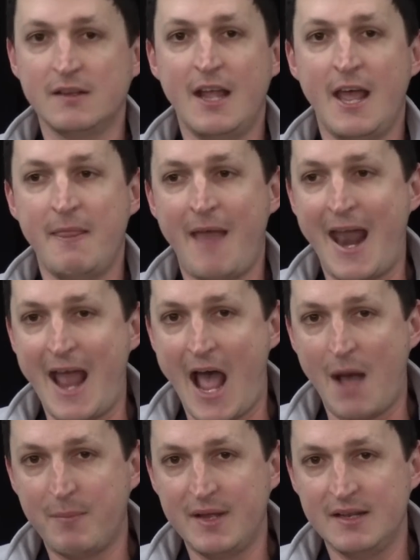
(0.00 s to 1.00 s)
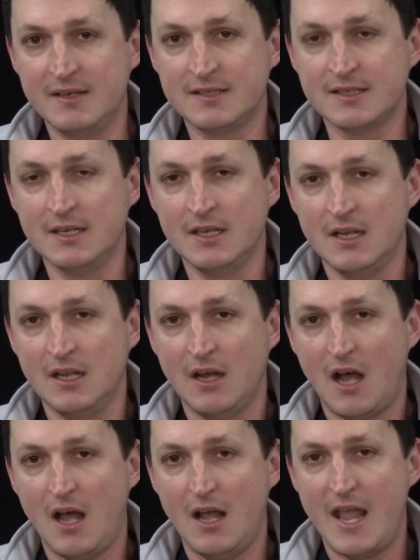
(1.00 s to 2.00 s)
And that happened
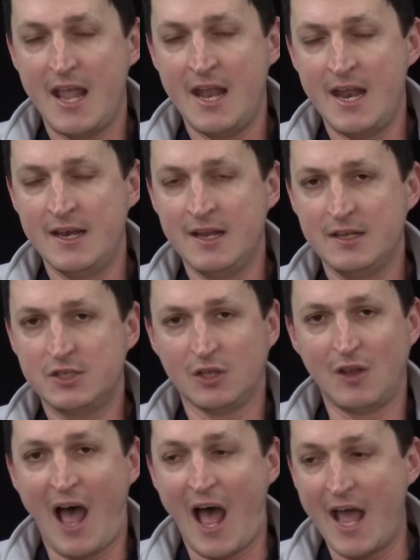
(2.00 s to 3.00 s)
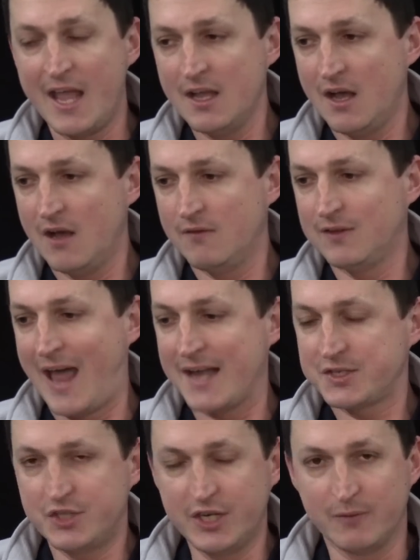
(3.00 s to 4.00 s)
in July of
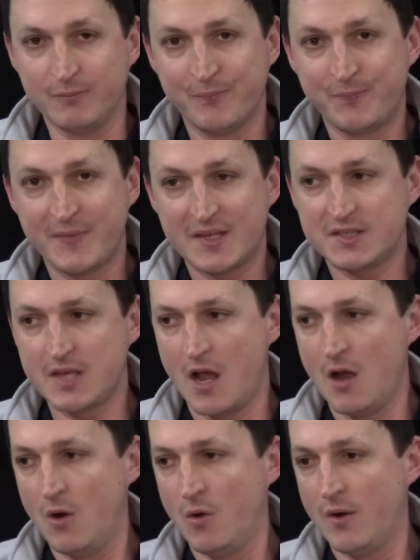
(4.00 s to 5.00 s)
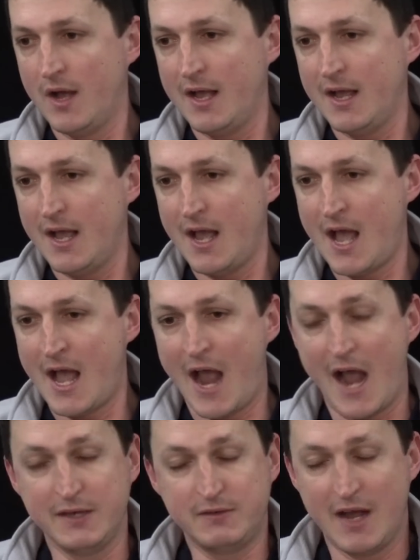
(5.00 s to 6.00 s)
last year. So
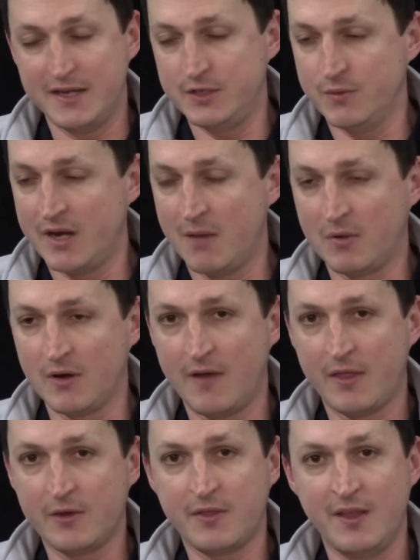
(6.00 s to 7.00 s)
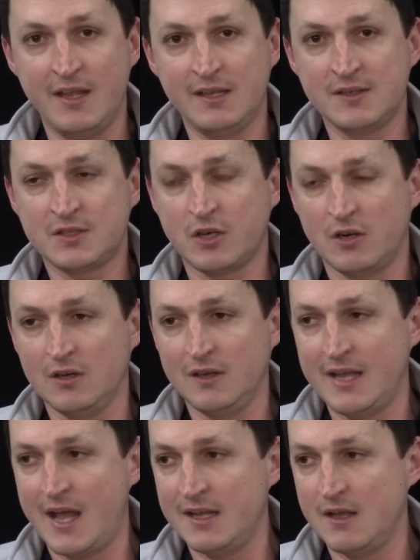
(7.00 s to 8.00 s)
I do a number of other things.
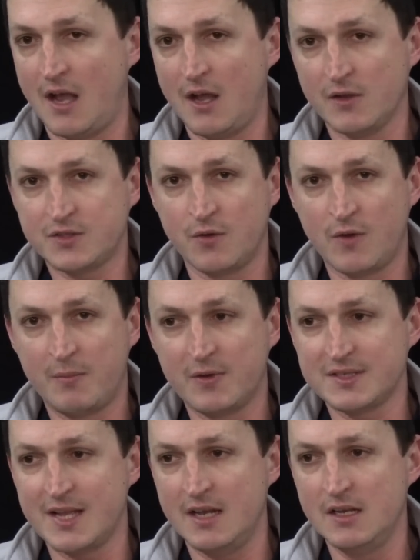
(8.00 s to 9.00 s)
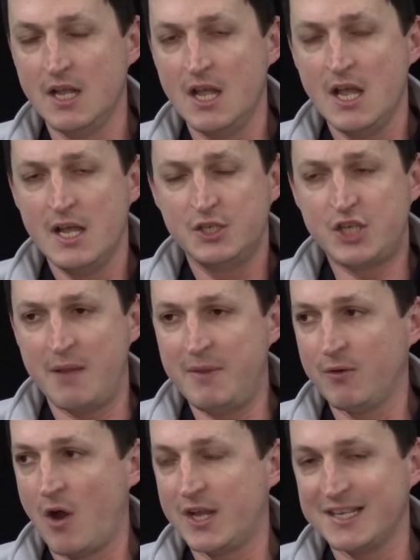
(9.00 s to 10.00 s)
Currently, I also represent Jamie
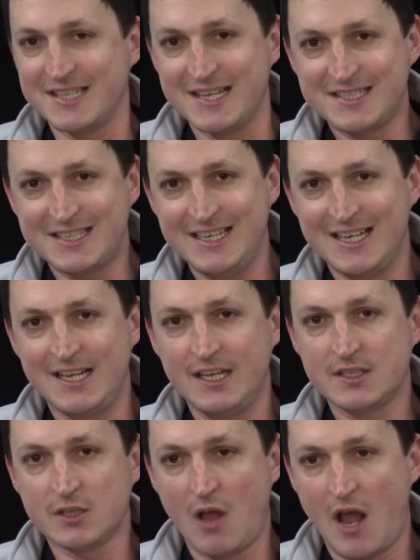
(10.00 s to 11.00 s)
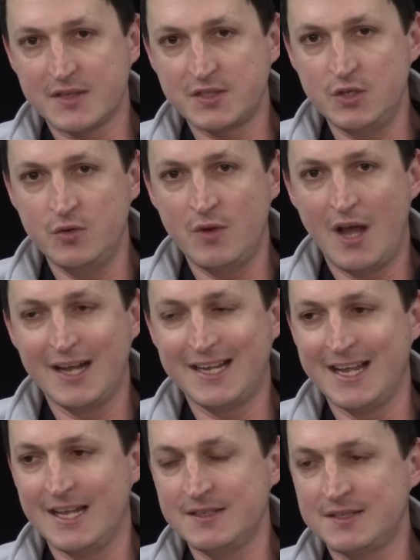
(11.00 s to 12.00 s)
Rogozinski in his lawsuit
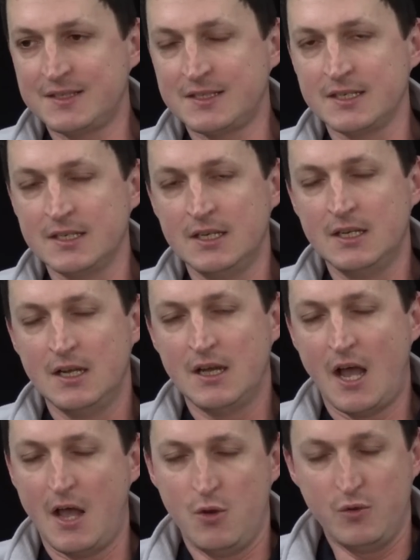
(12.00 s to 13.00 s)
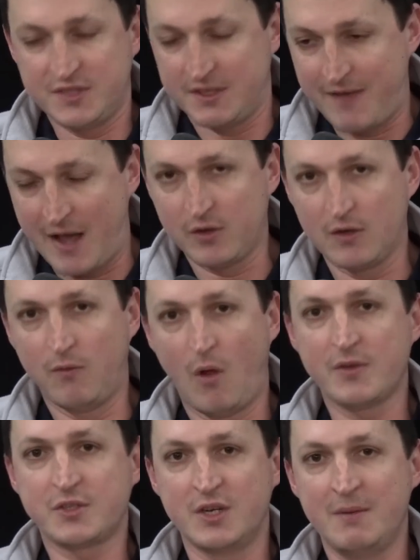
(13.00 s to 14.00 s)
against, who's the founder of
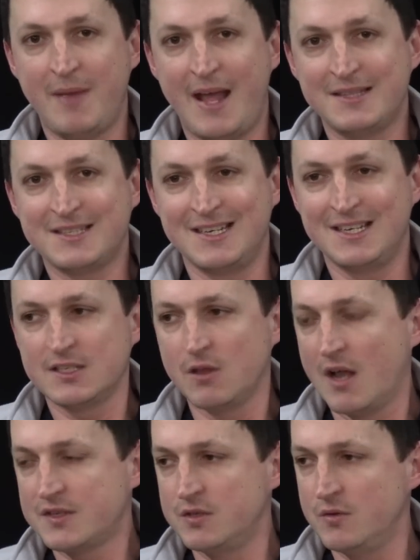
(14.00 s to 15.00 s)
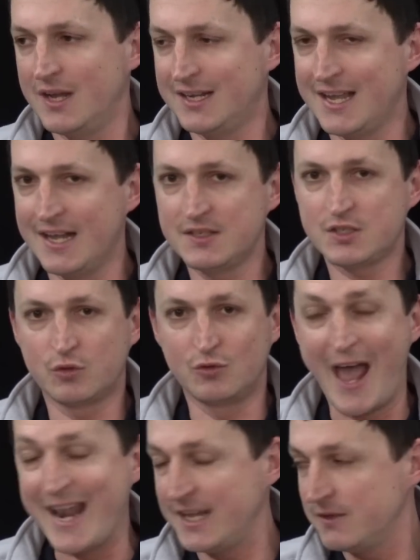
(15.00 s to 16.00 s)
Wall Street Bets, in his lawsuit against
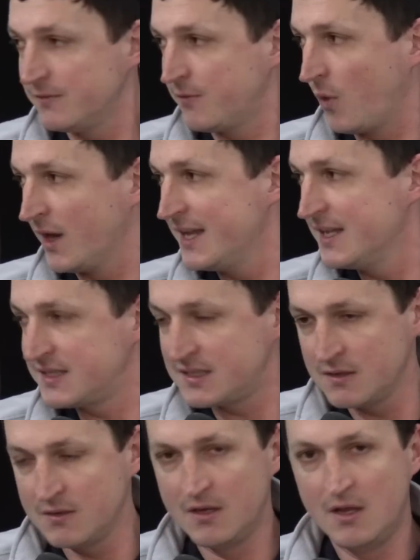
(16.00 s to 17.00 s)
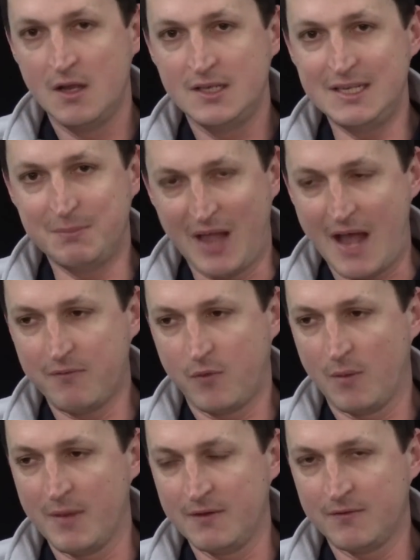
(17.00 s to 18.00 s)
Reddit for his
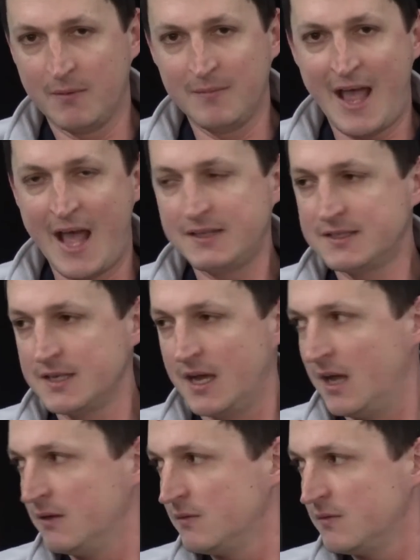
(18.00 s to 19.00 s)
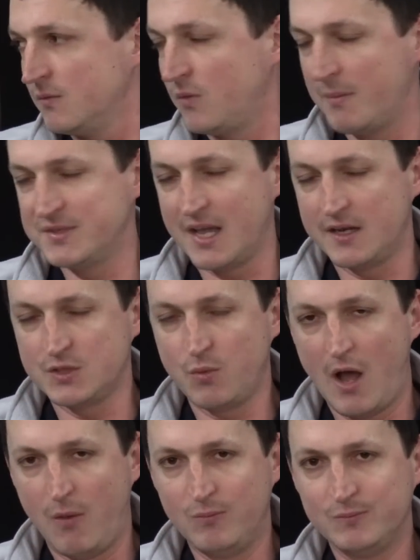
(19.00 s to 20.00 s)
deplatforming from that website as well.